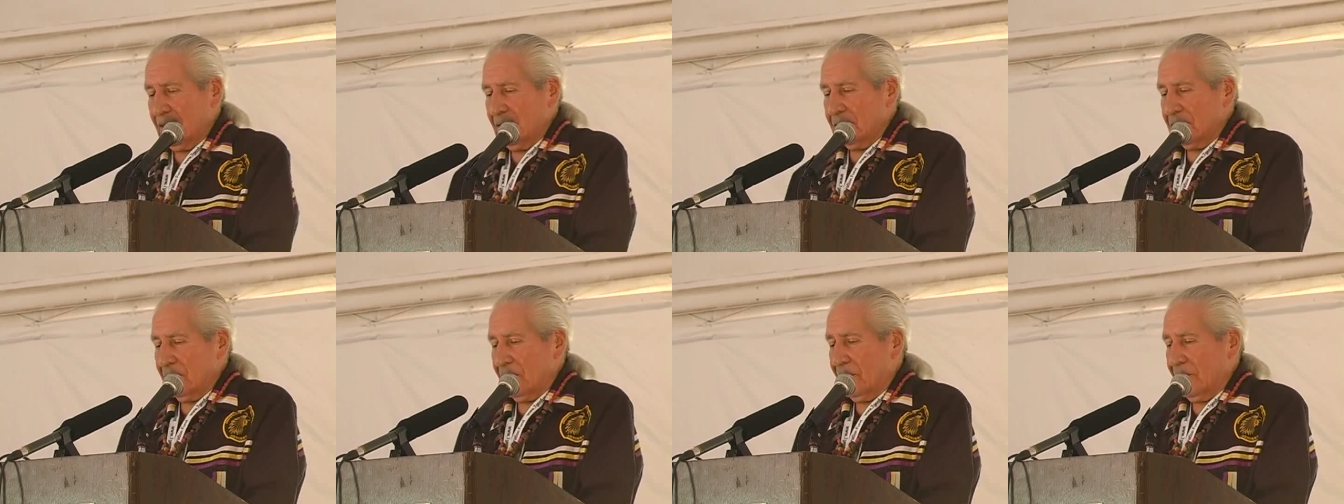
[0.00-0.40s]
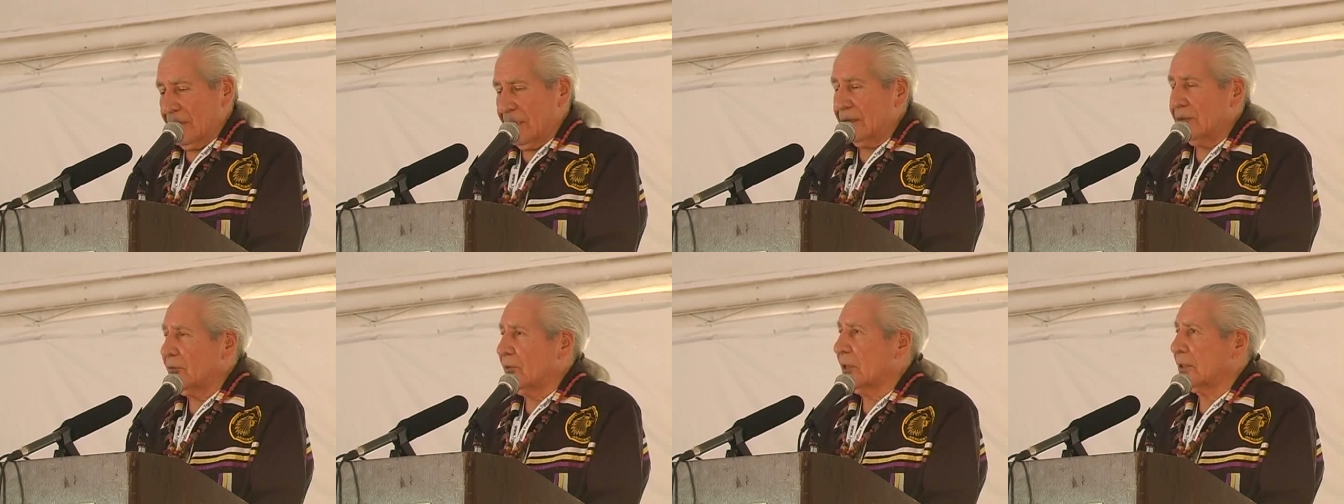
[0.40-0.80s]
So
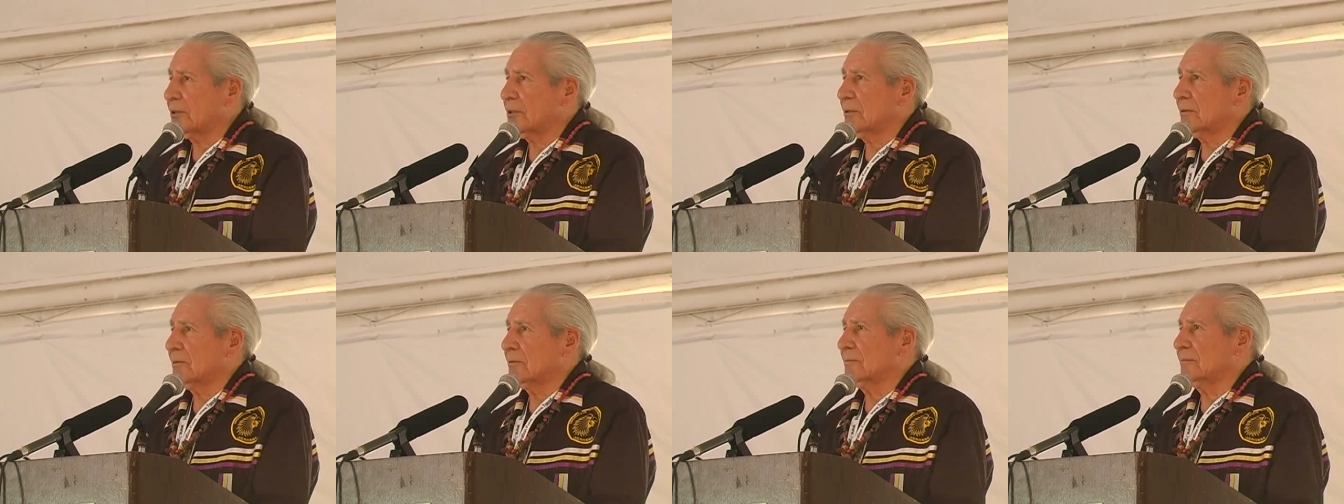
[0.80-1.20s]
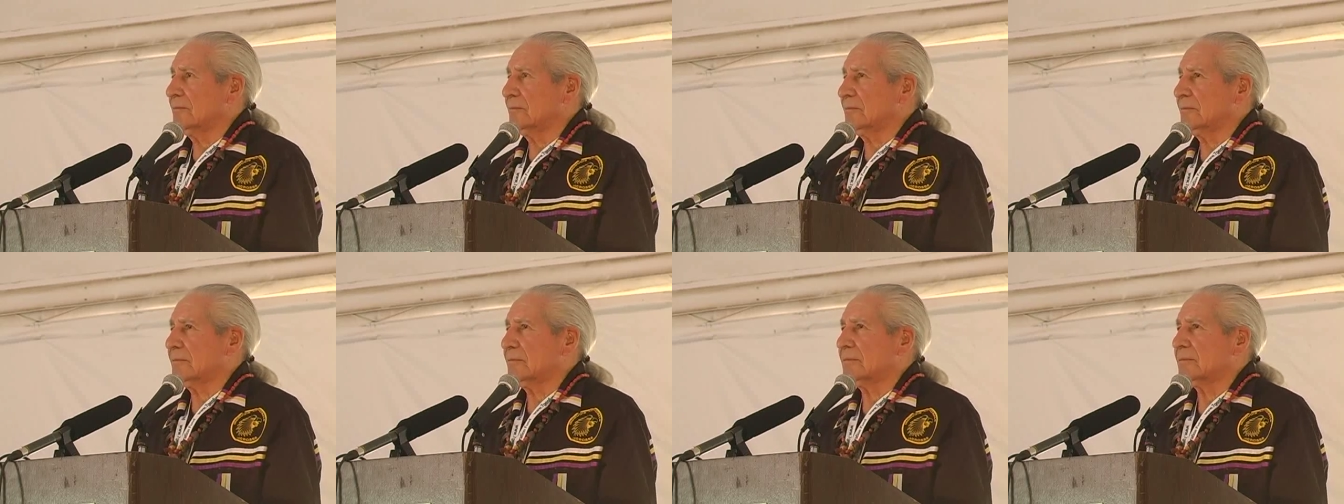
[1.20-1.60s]
I don't want to
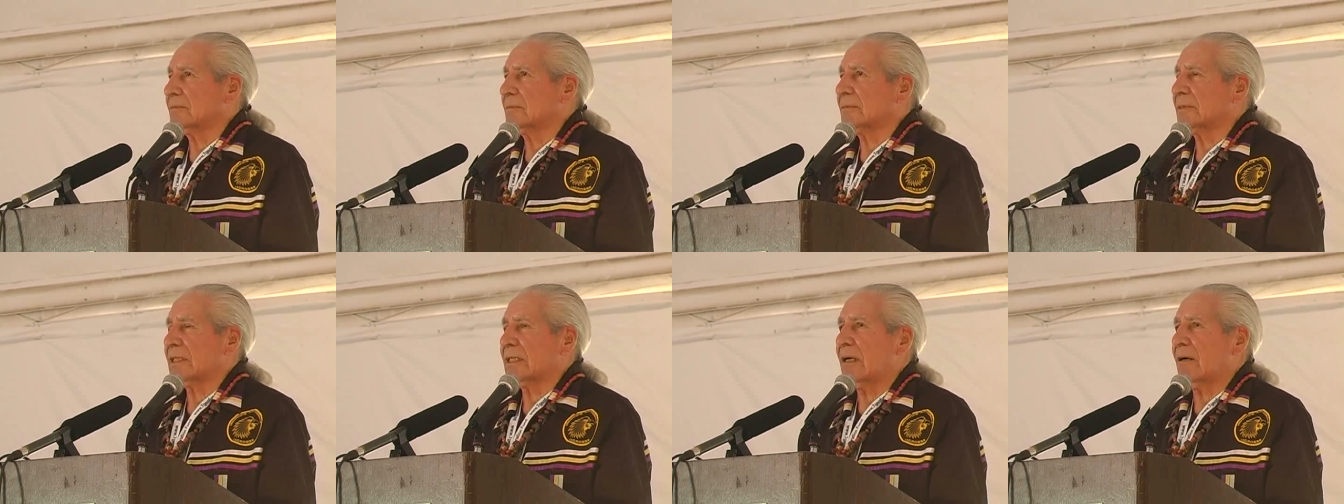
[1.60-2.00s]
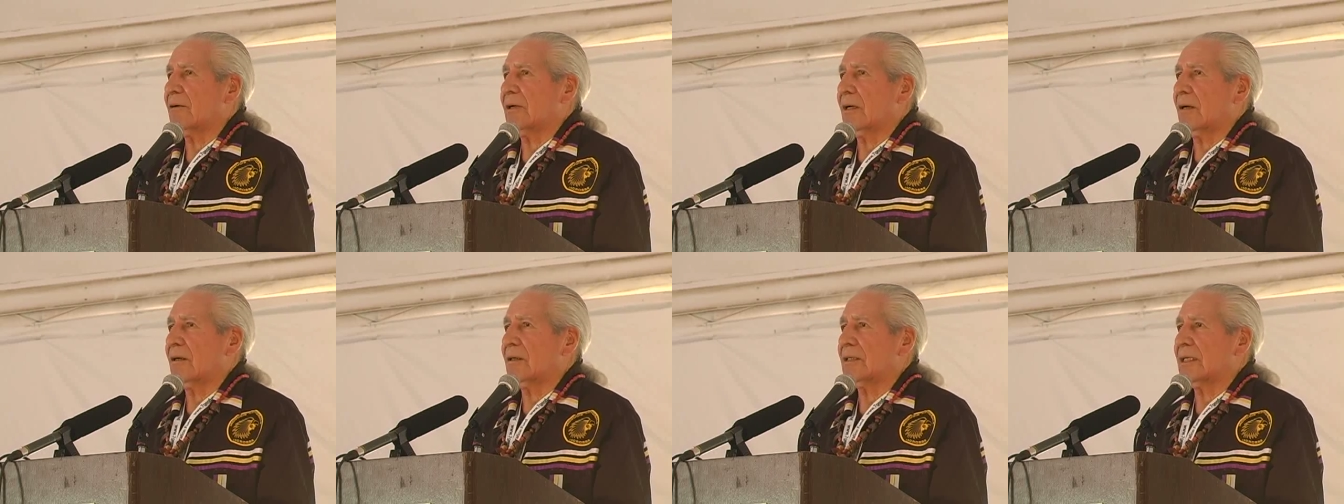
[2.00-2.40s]

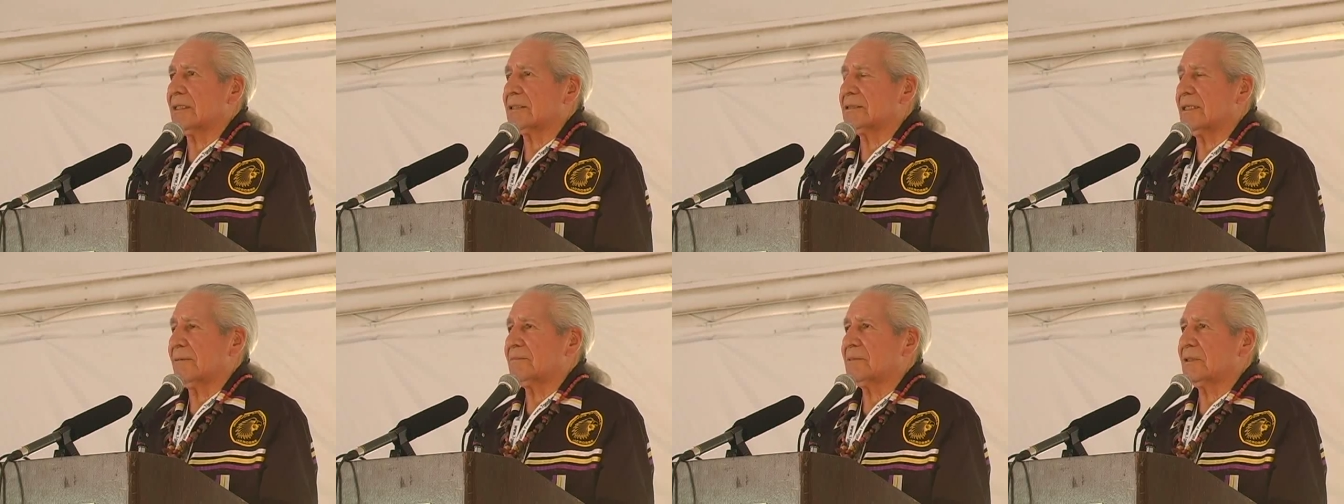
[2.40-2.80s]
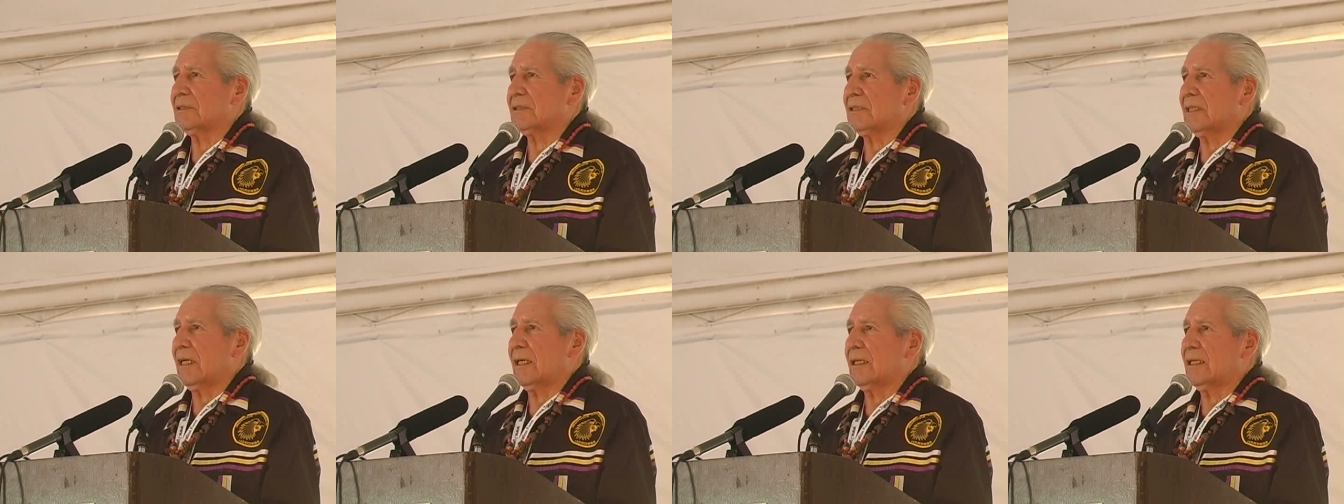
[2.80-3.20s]
carry on except to
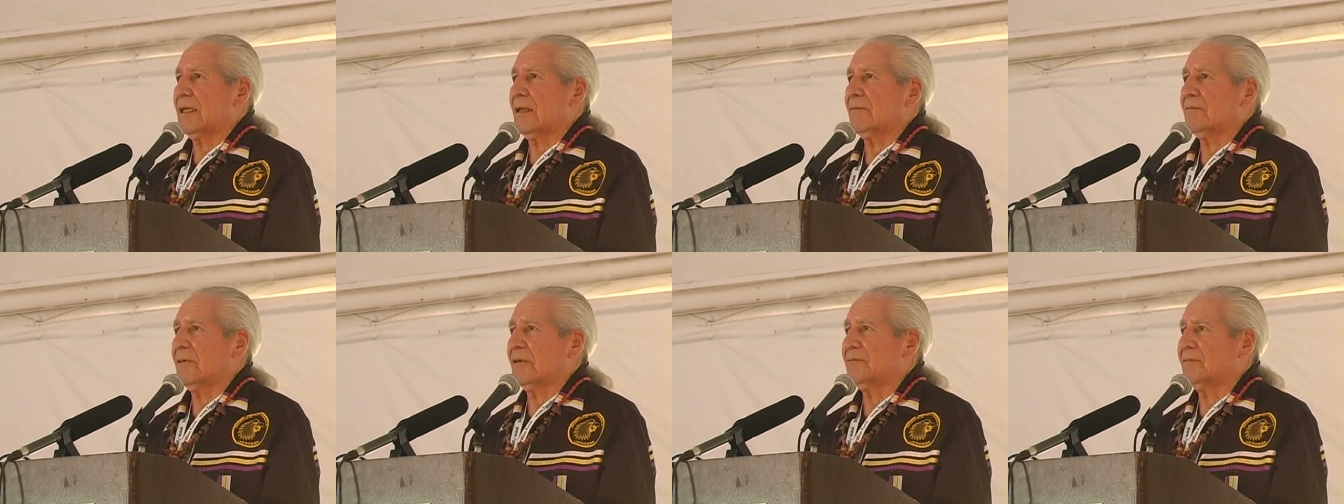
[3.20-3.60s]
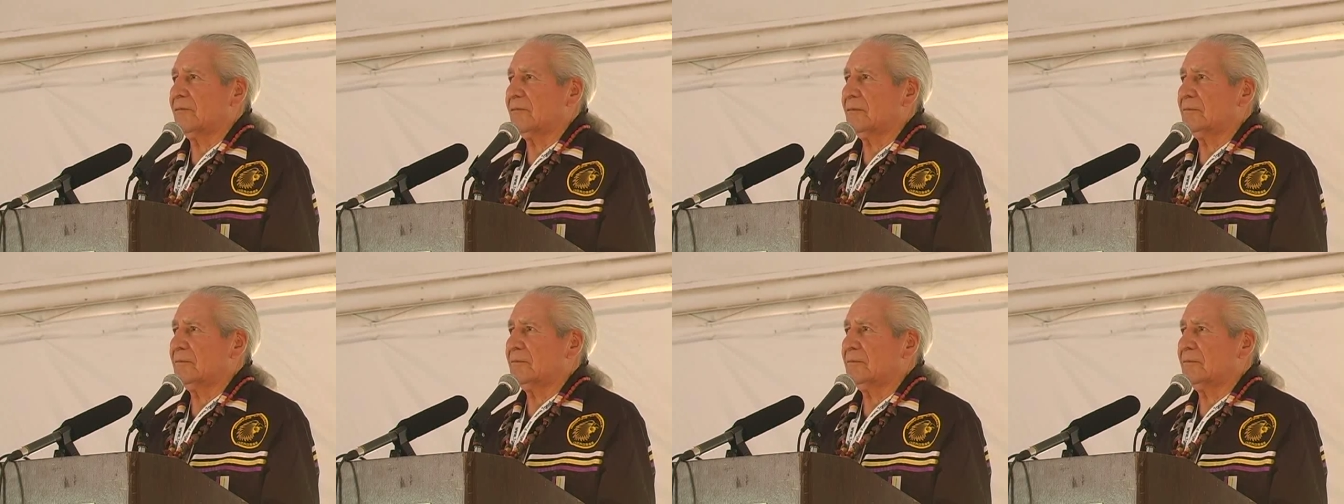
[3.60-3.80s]
say that we've